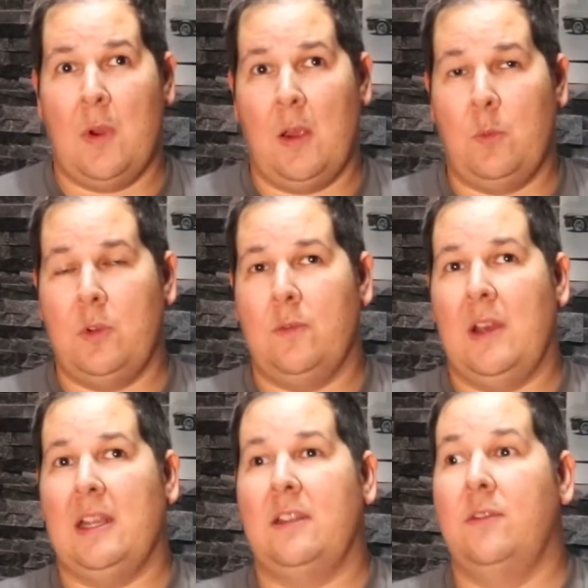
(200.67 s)
I wouldn't have
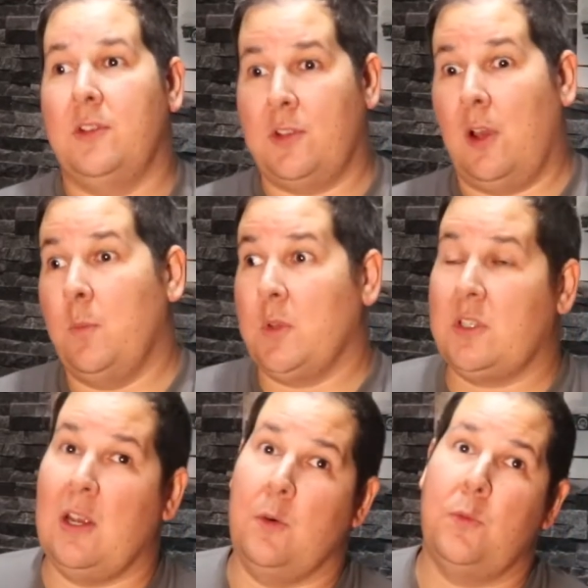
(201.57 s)
had the time
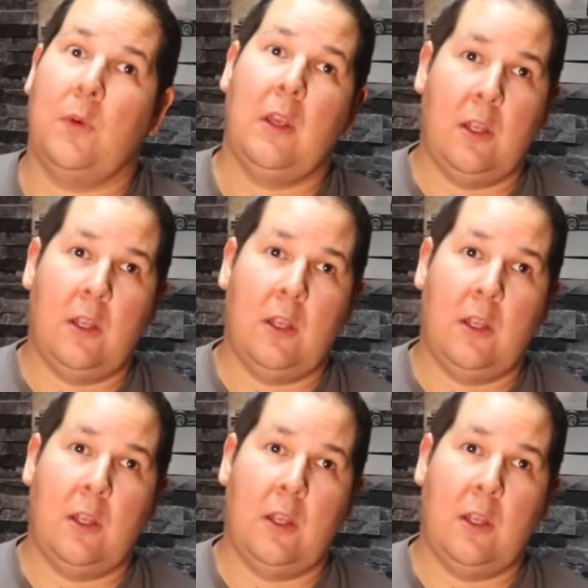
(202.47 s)
myself